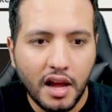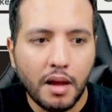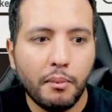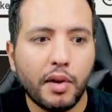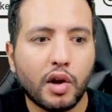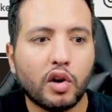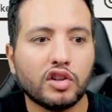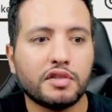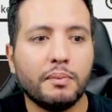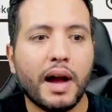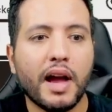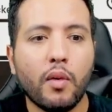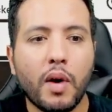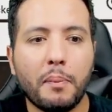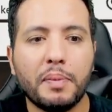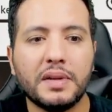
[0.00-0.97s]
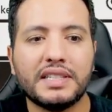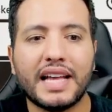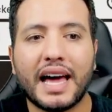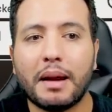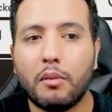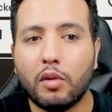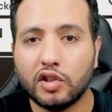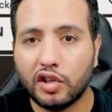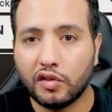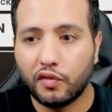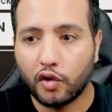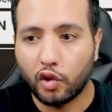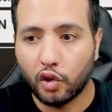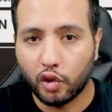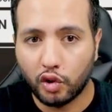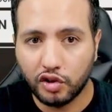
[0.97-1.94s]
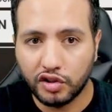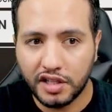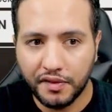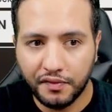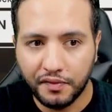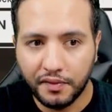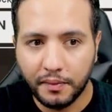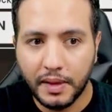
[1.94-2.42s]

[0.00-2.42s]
Because my weapons are modded for corrosive.